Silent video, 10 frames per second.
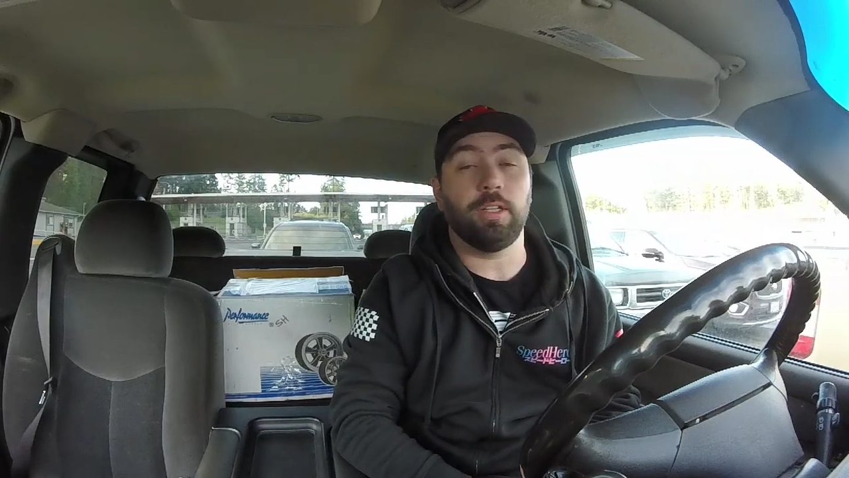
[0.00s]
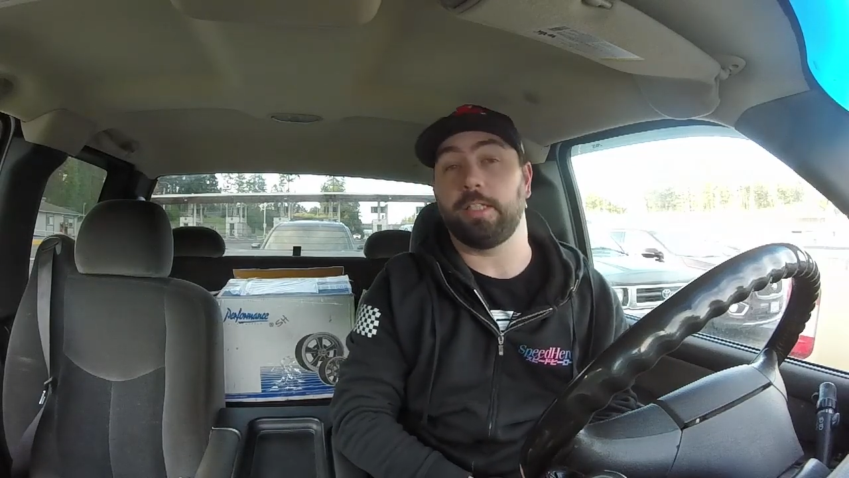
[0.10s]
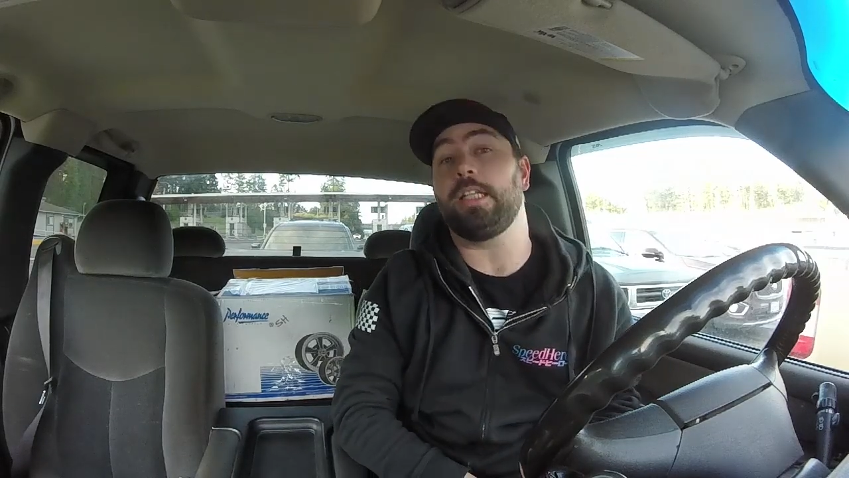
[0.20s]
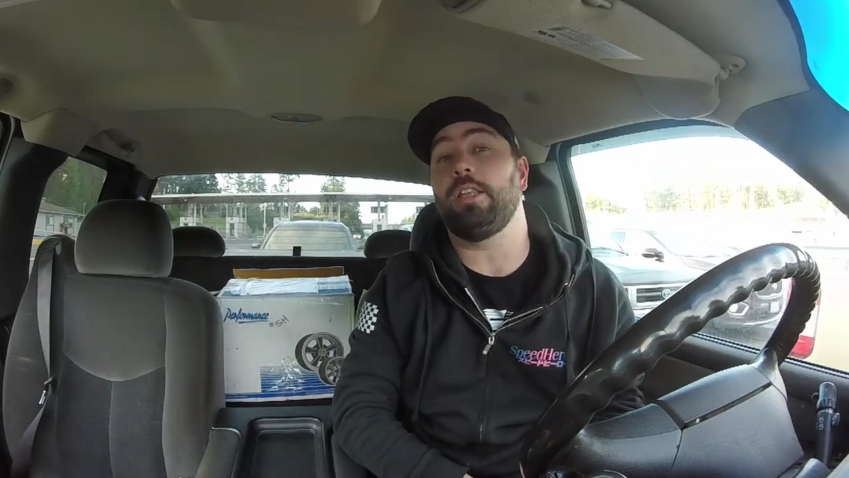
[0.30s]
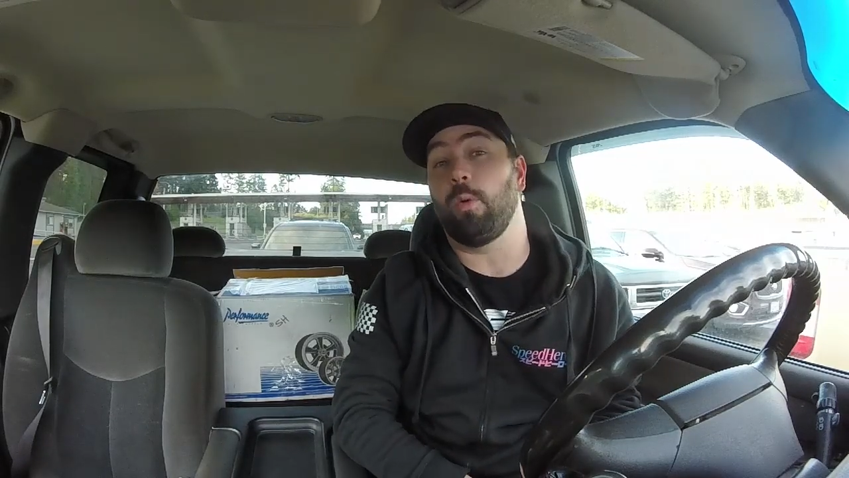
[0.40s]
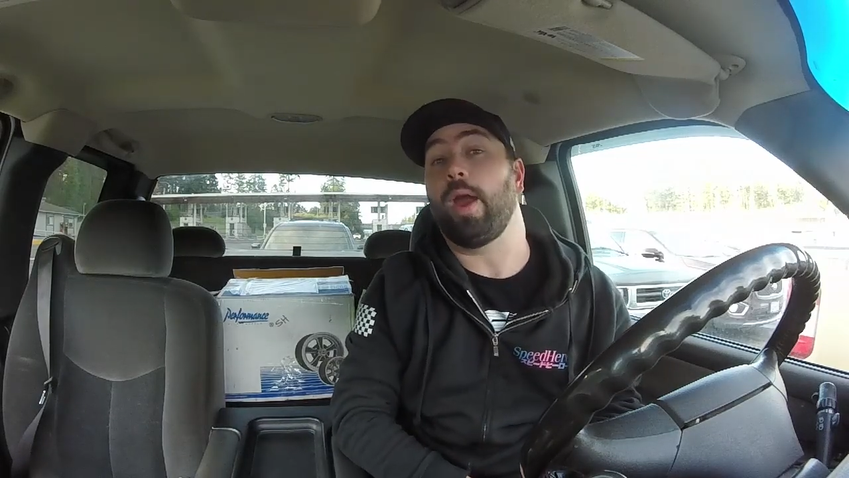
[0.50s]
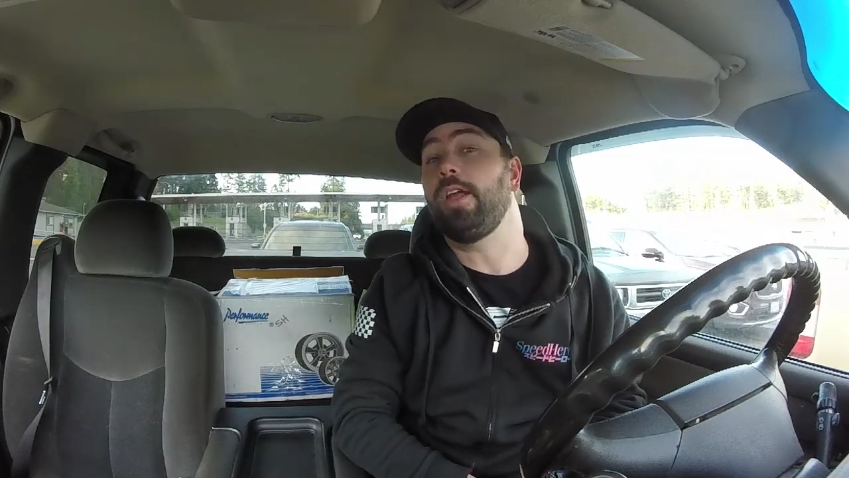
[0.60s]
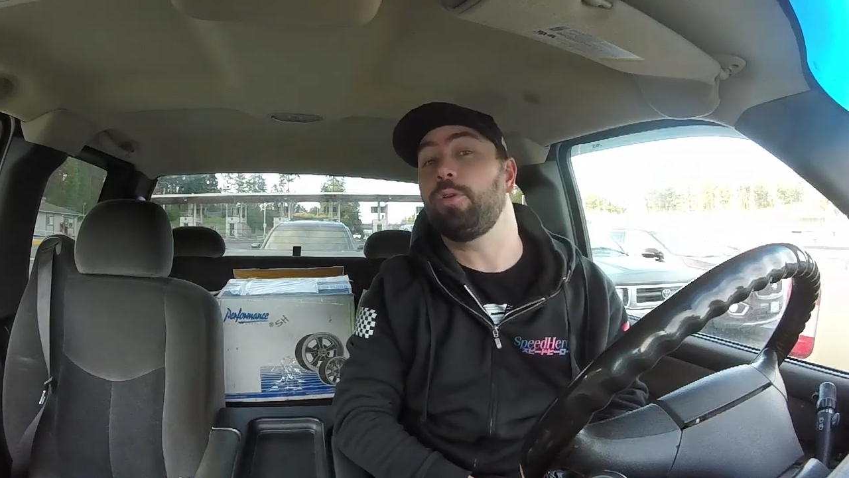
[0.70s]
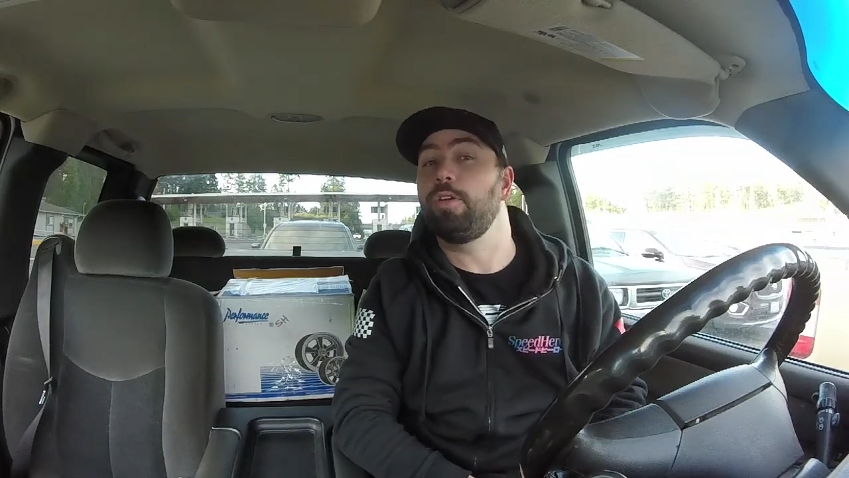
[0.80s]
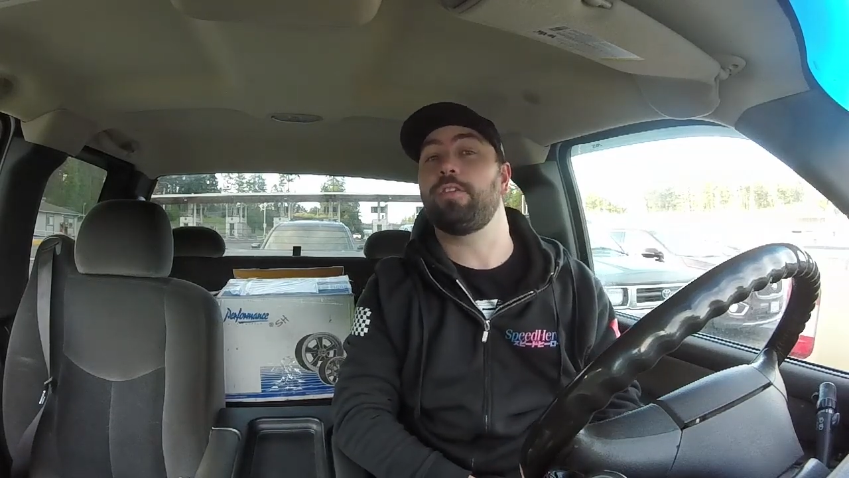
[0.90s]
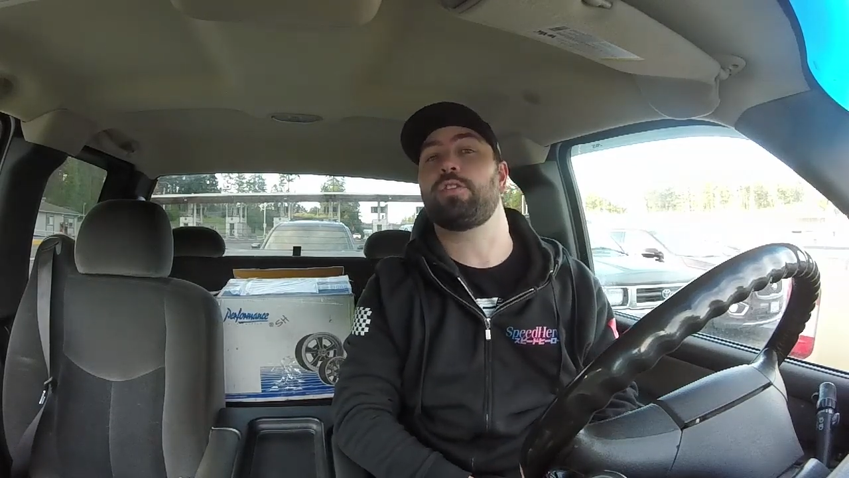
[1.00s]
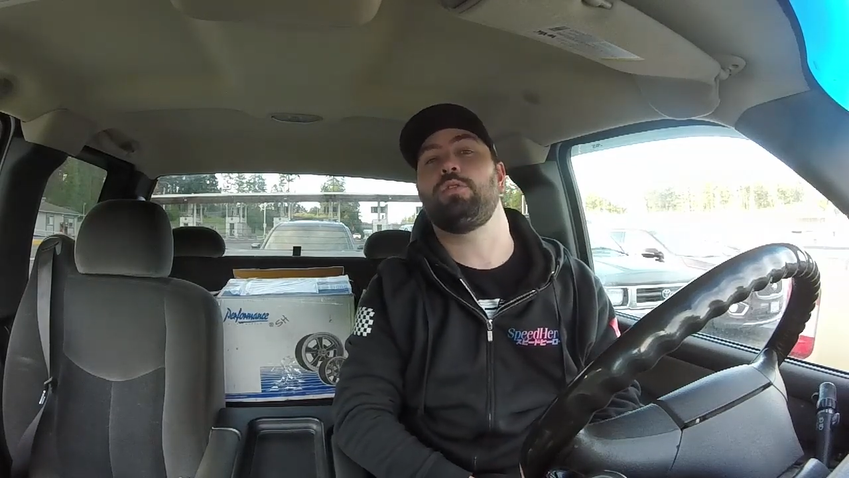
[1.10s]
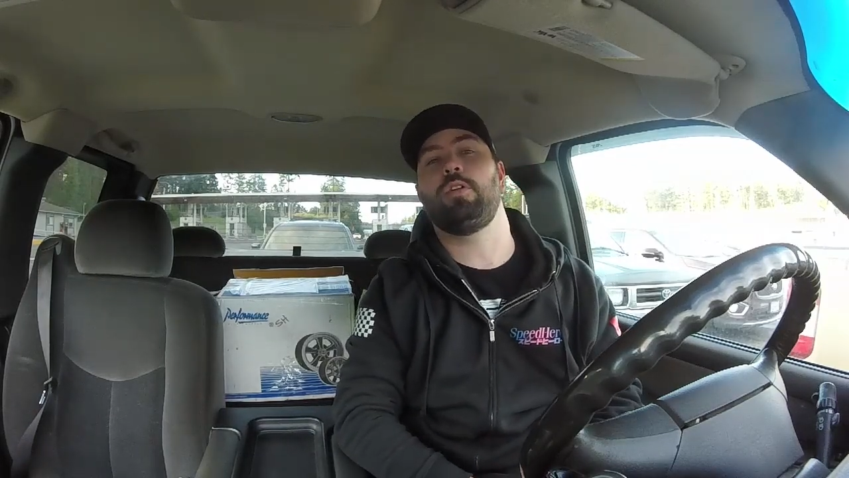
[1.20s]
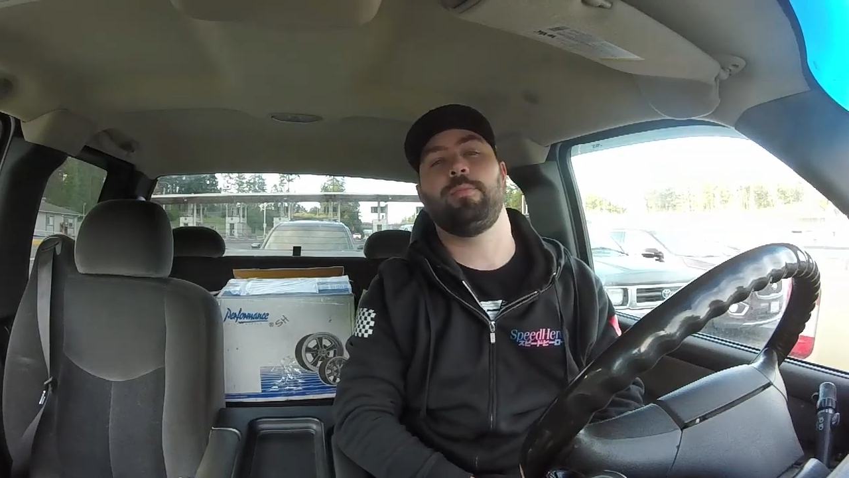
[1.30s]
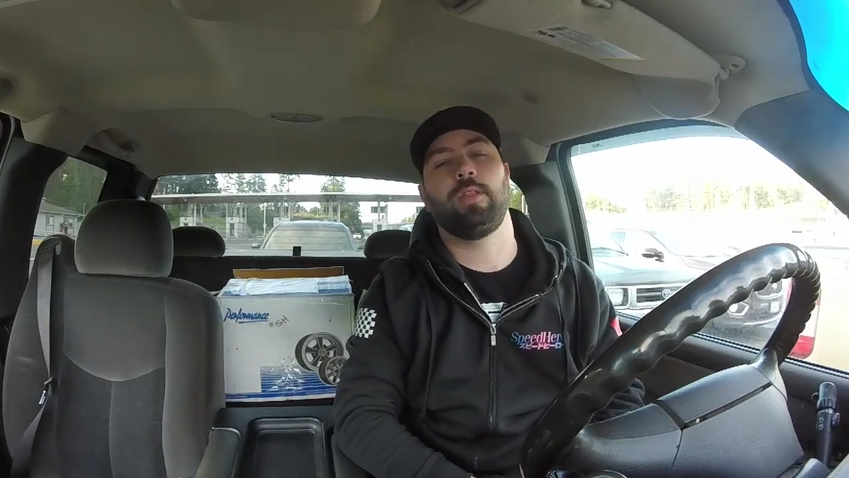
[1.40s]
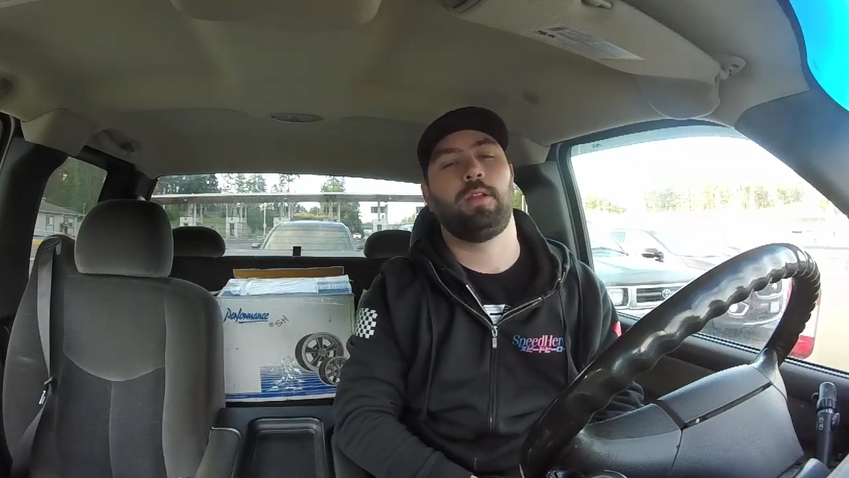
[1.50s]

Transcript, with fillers: lead the way to a drift school.